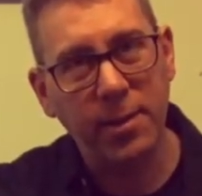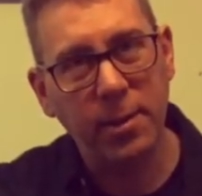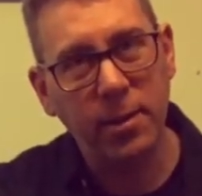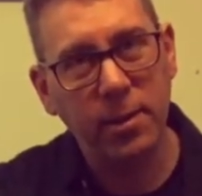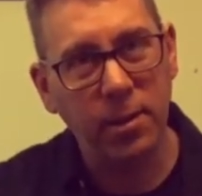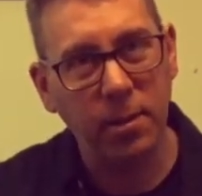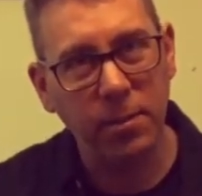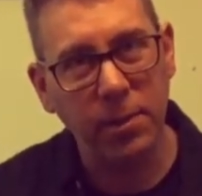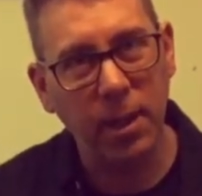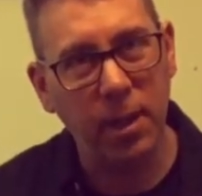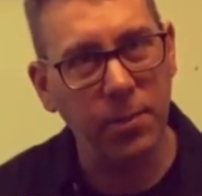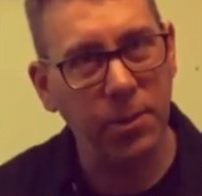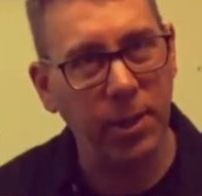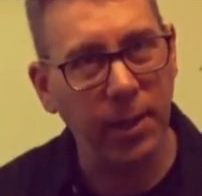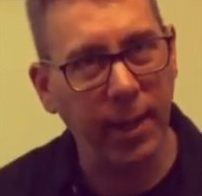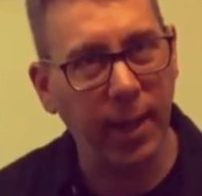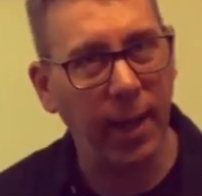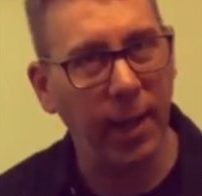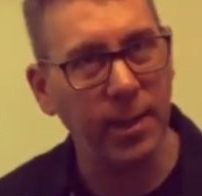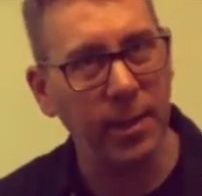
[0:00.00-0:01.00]
Sometimes you
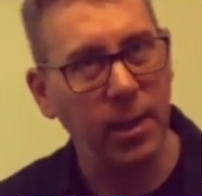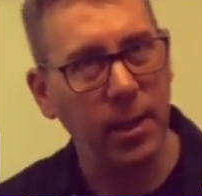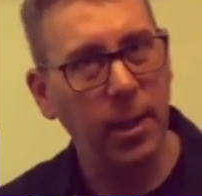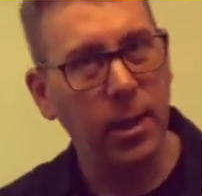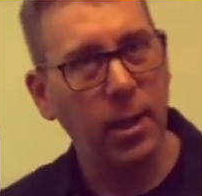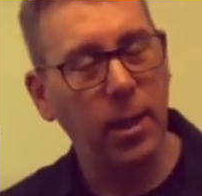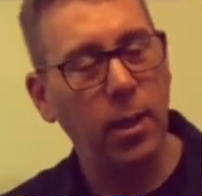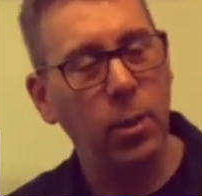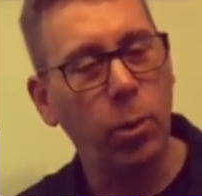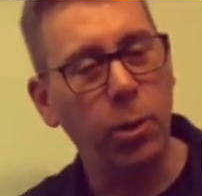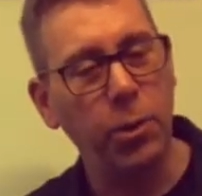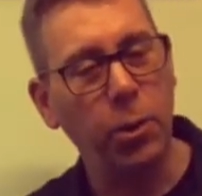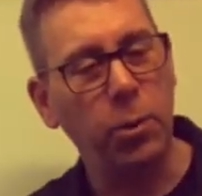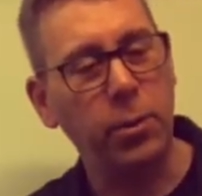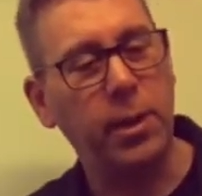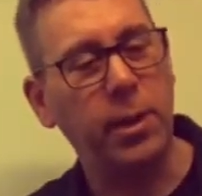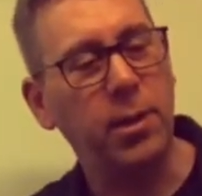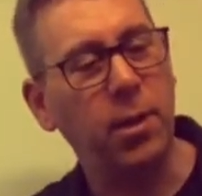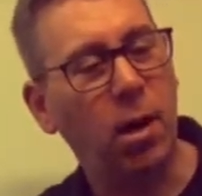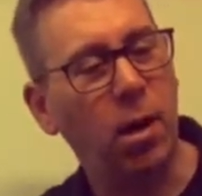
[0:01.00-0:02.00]
get, with old
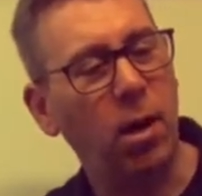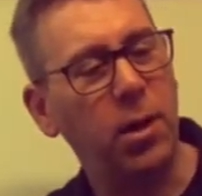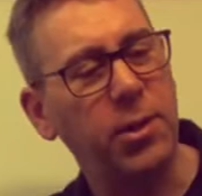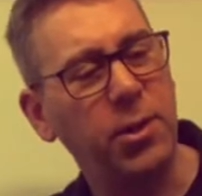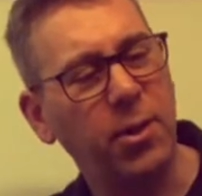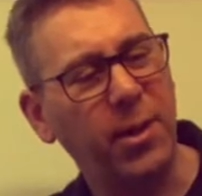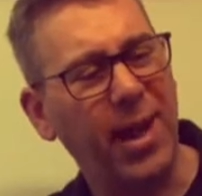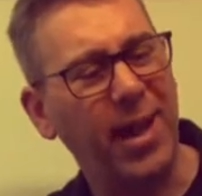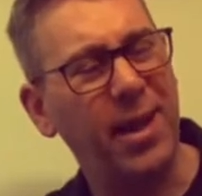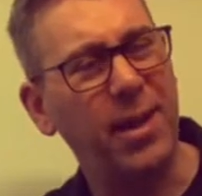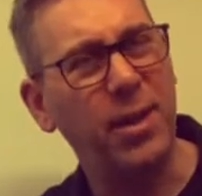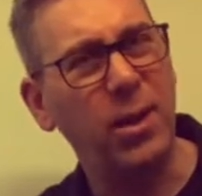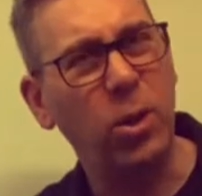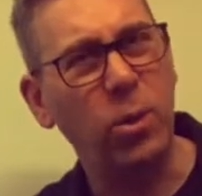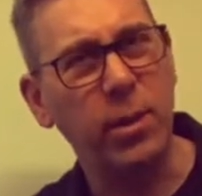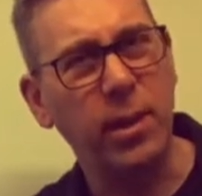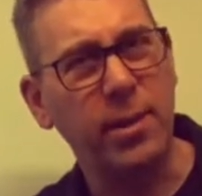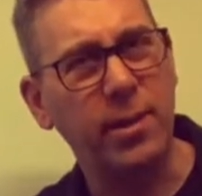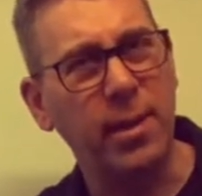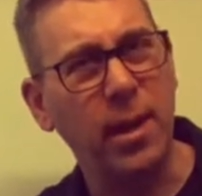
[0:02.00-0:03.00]
guitars, you'll get a note
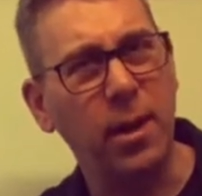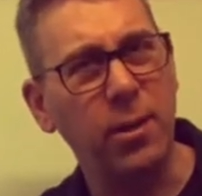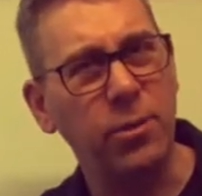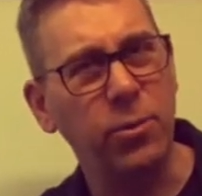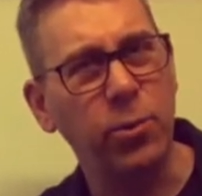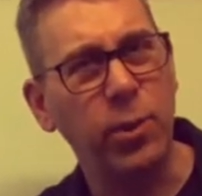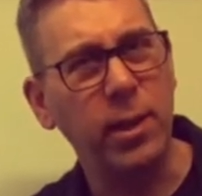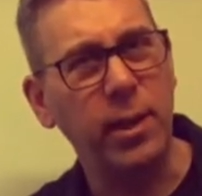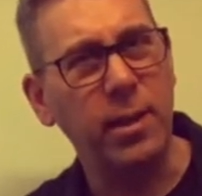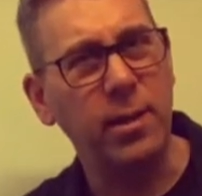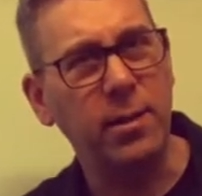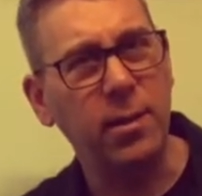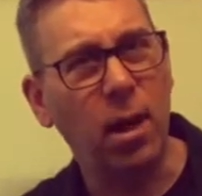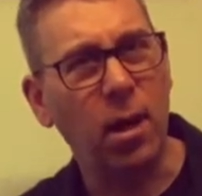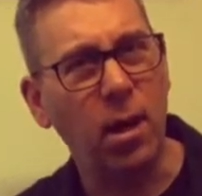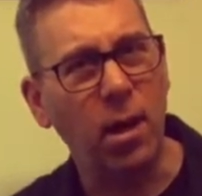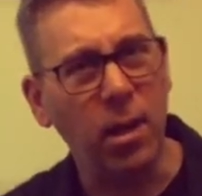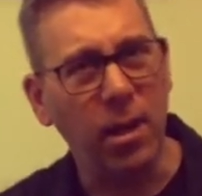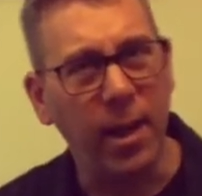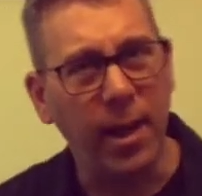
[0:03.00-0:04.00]
that sounds really
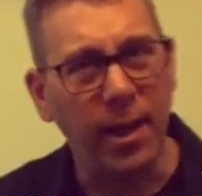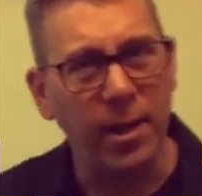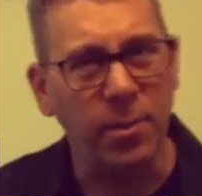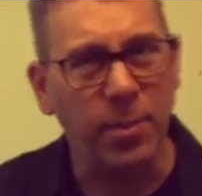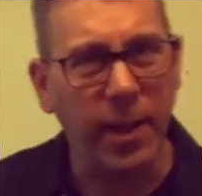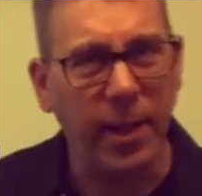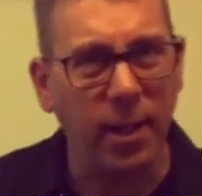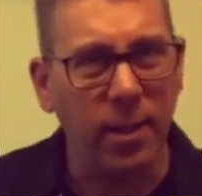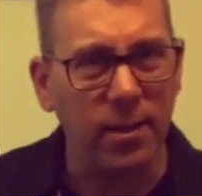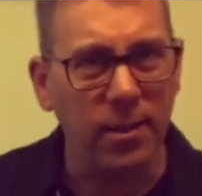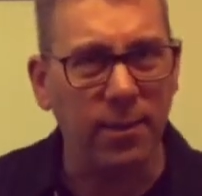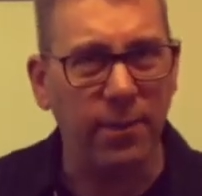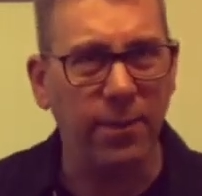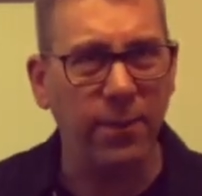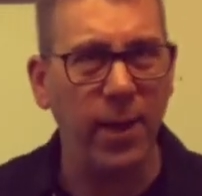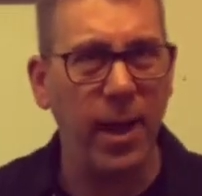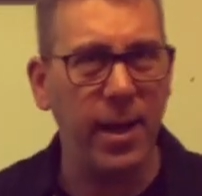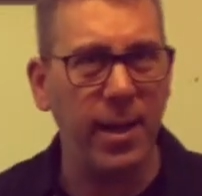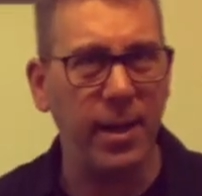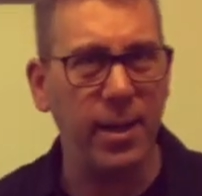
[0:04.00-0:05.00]
dull, and it's because the
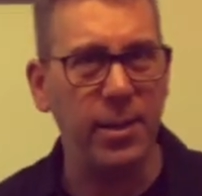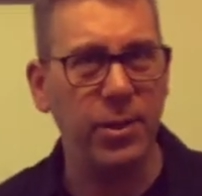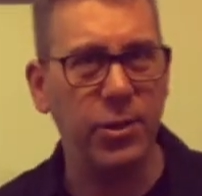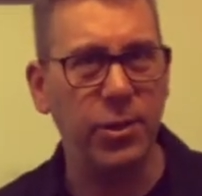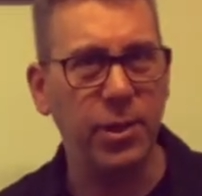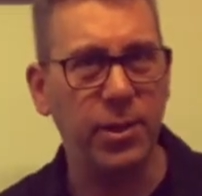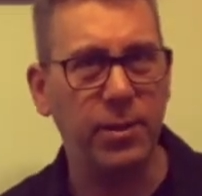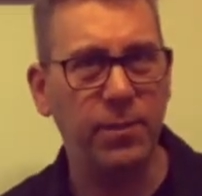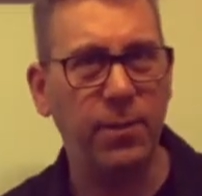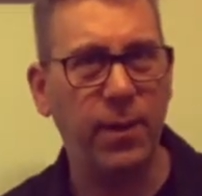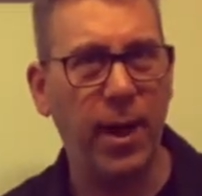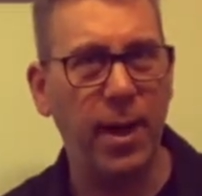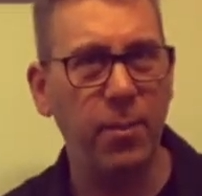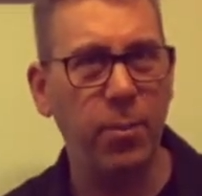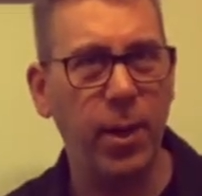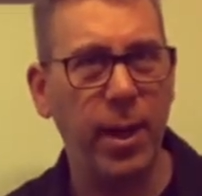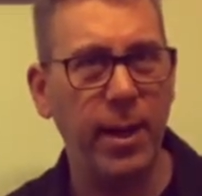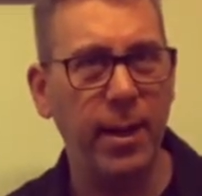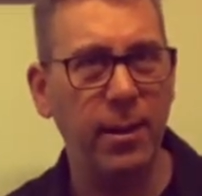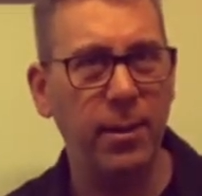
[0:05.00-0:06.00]
fret is just
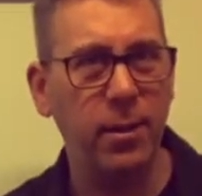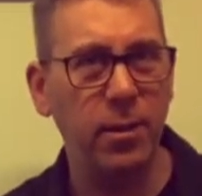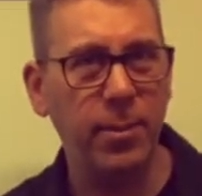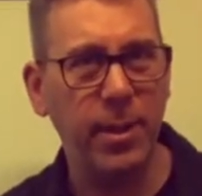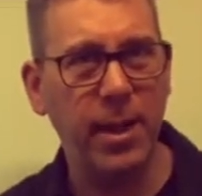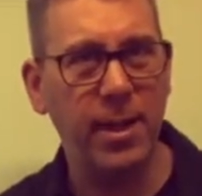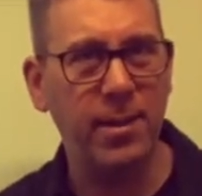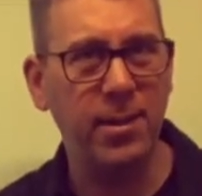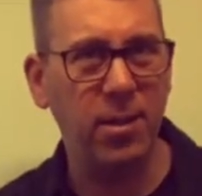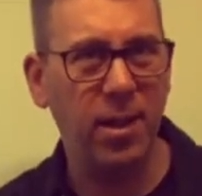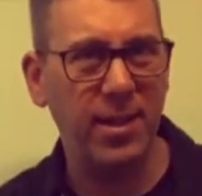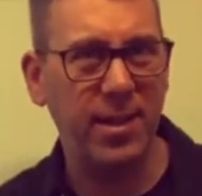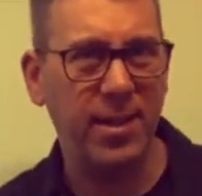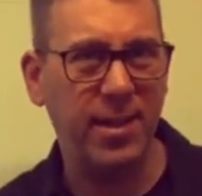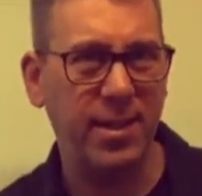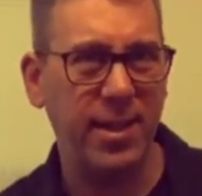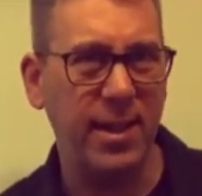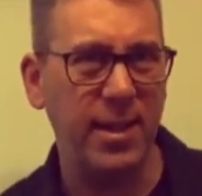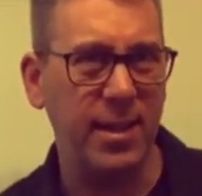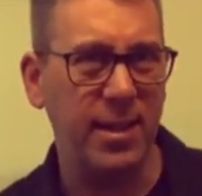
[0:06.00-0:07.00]
vibrating a little bit. It's not
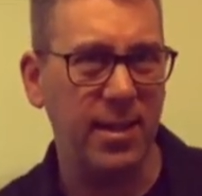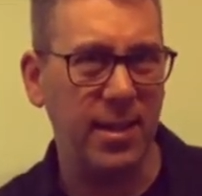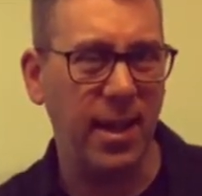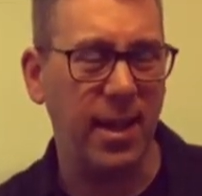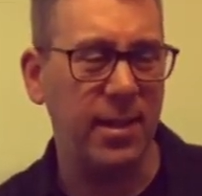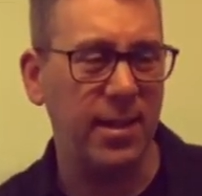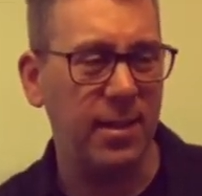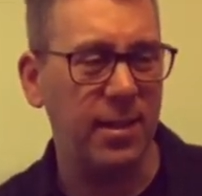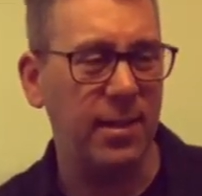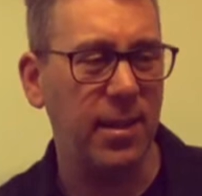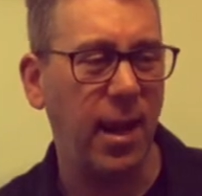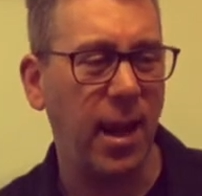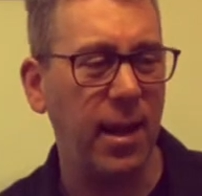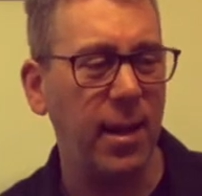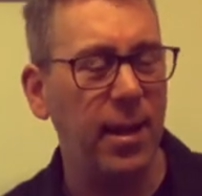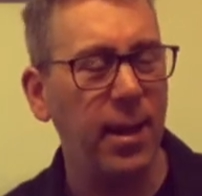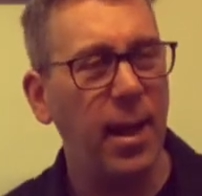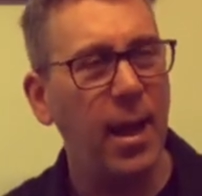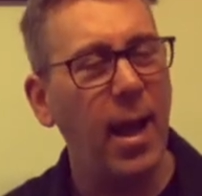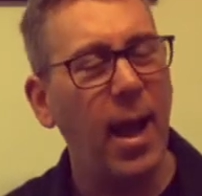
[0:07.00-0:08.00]
seated nice and tight,
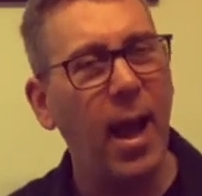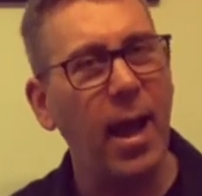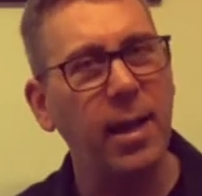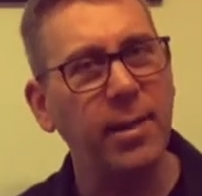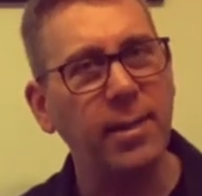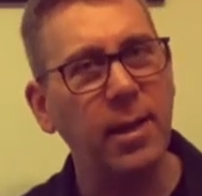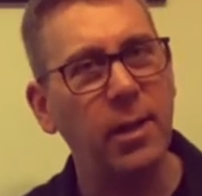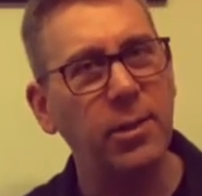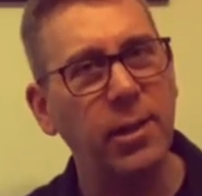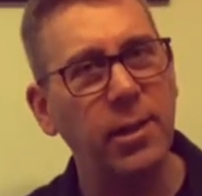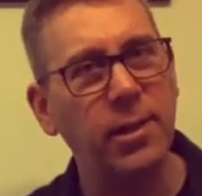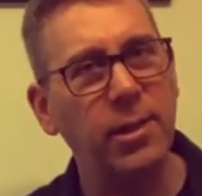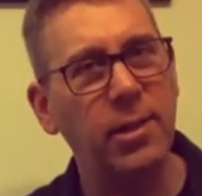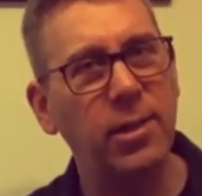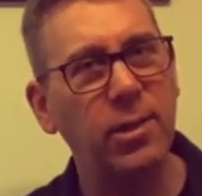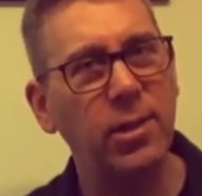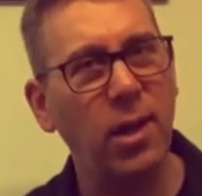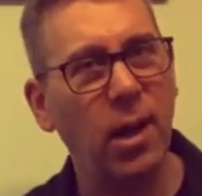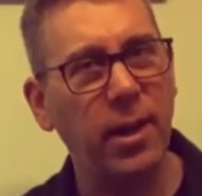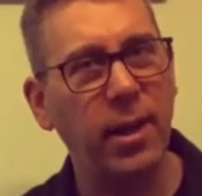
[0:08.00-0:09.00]
and it's actually
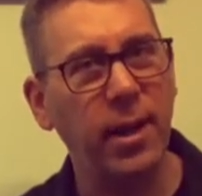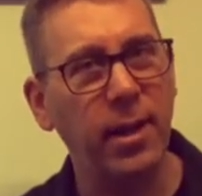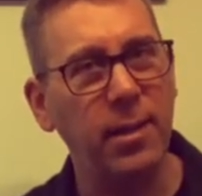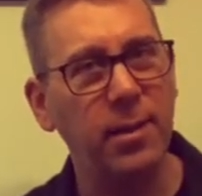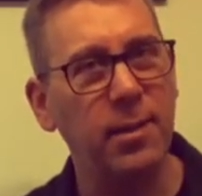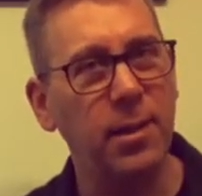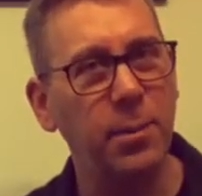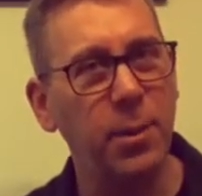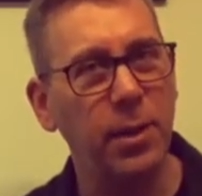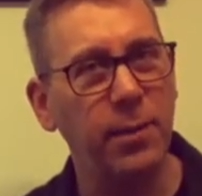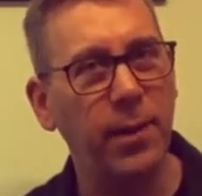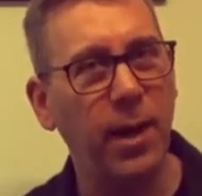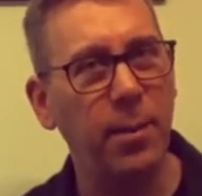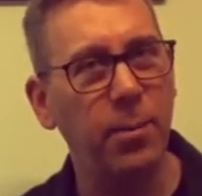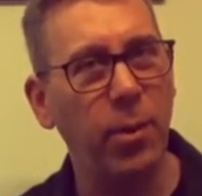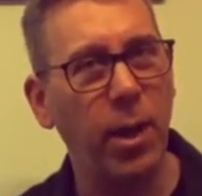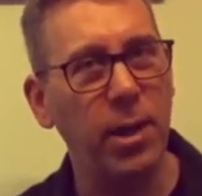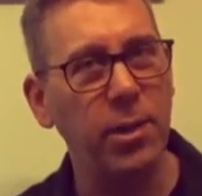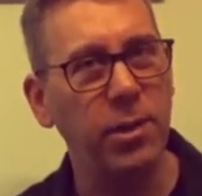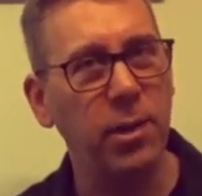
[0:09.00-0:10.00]
sucking some of the
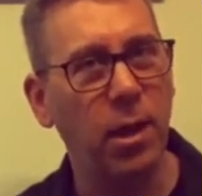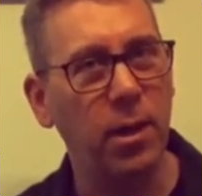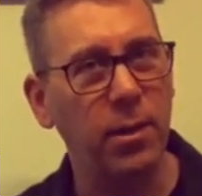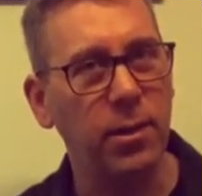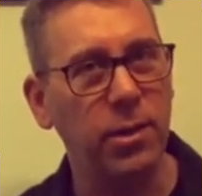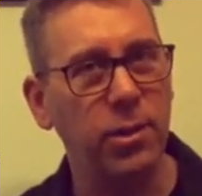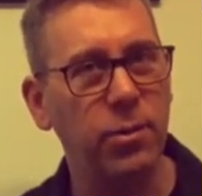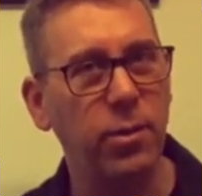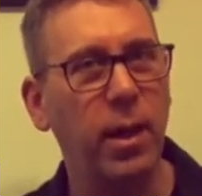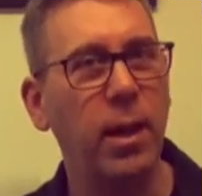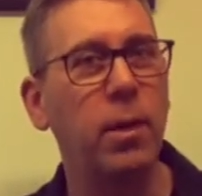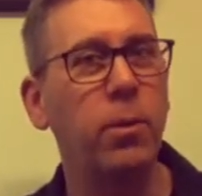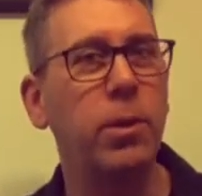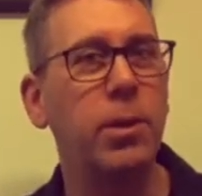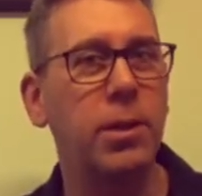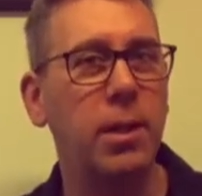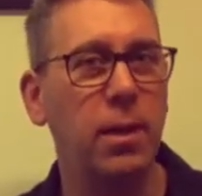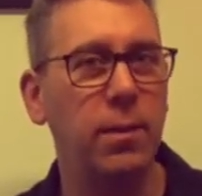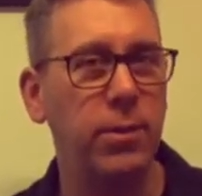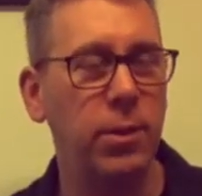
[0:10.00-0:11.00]
vibration out of the string,
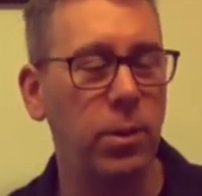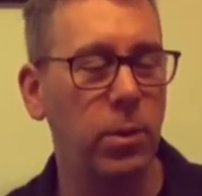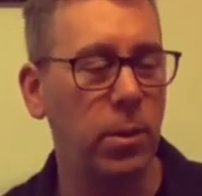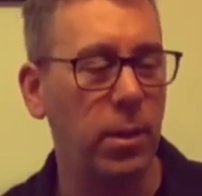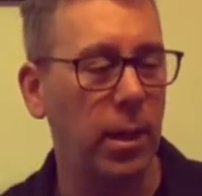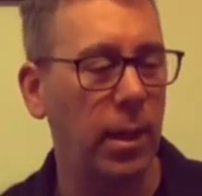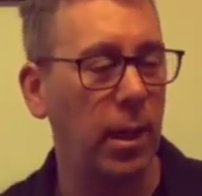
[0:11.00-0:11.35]
which gives you